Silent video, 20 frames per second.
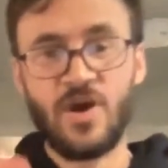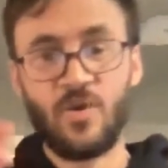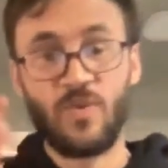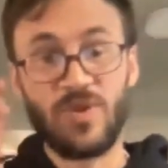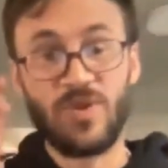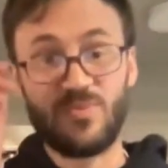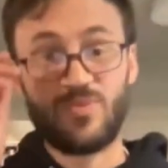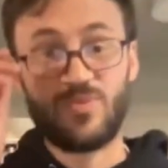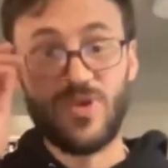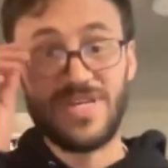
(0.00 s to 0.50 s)

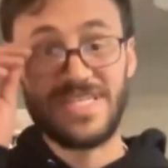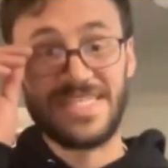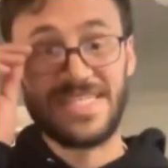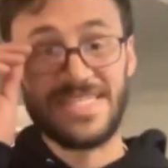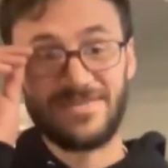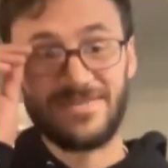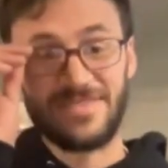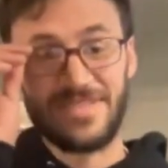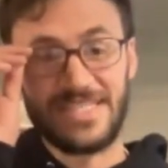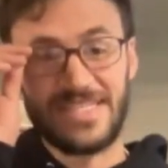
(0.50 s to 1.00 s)
when the
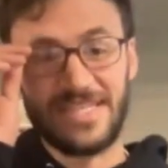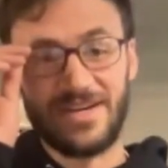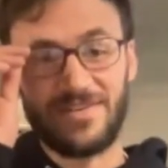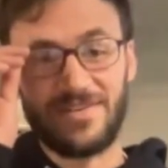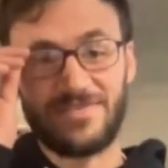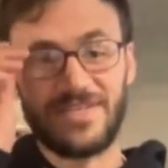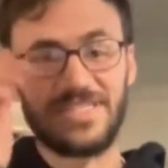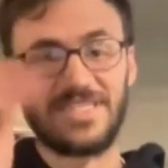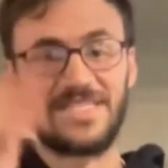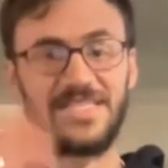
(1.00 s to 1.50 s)
presence of the
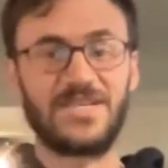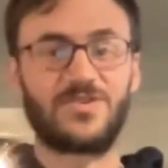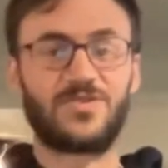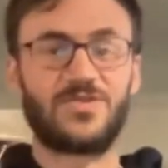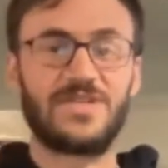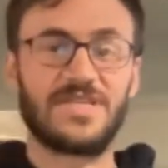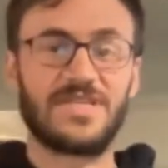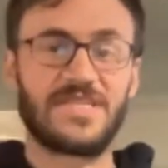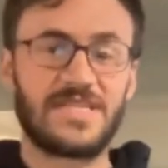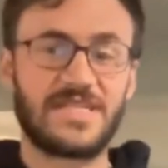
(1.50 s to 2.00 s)
self is
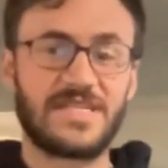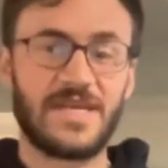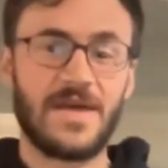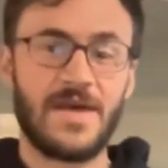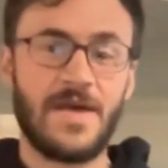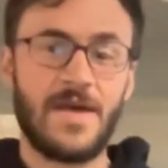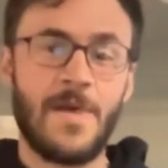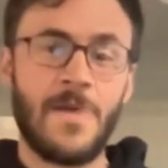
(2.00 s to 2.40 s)
decreased.